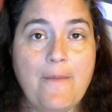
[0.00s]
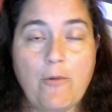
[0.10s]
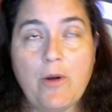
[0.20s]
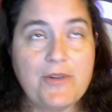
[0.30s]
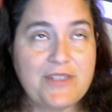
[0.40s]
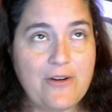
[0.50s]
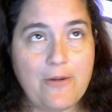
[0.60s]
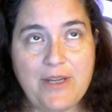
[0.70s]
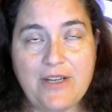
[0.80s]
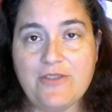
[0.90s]
One person had
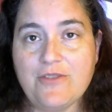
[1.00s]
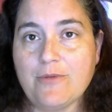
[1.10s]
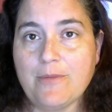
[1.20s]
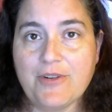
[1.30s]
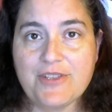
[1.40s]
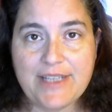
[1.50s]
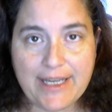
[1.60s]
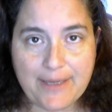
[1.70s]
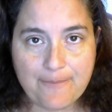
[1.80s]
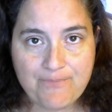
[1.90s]
all Pikachus. One person
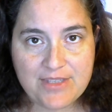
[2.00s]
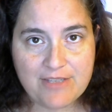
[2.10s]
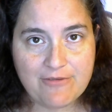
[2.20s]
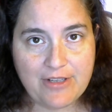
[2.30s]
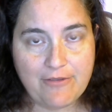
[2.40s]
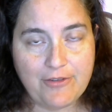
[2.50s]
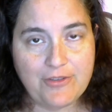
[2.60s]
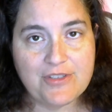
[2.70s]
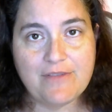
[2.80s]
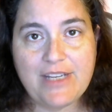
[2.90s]
had different
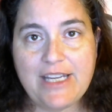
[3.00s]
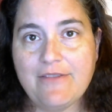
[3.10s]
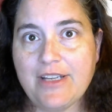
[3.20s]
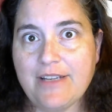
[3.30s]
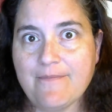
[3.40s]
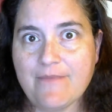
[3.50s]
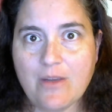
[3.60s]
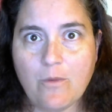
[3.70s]
evolutions of Eevee.